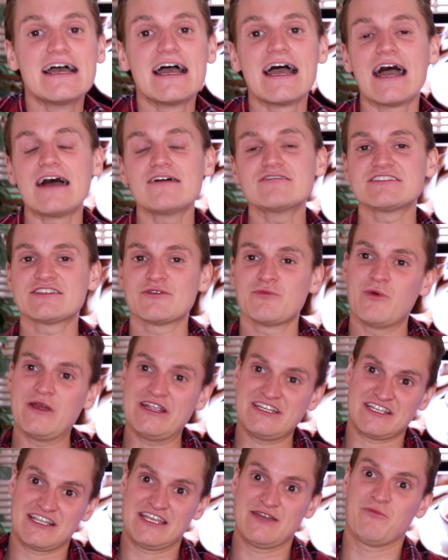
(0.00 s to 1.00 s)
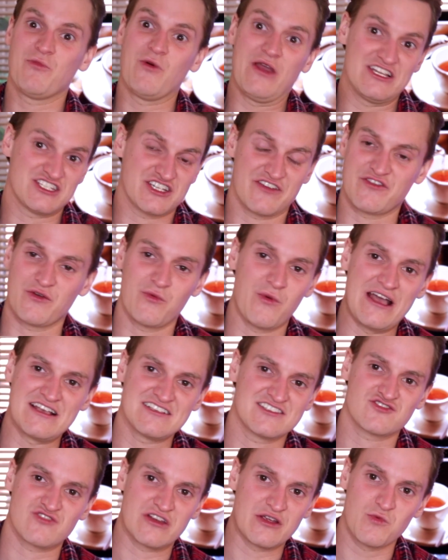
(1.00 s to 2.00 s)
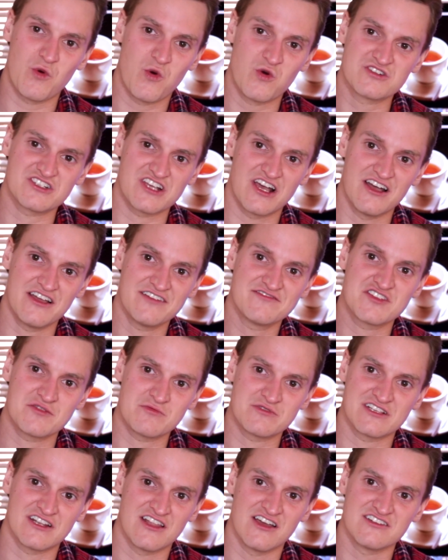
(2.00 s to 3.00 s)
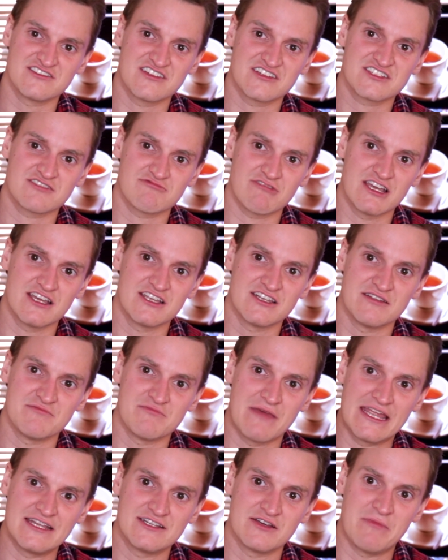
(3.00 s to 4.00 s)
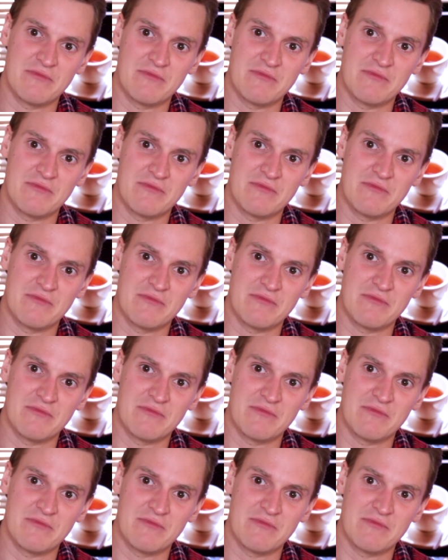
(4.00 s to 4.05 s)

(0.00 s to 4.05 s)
How did the Wicked Witch of the West drink water if she was allergic to it and it made her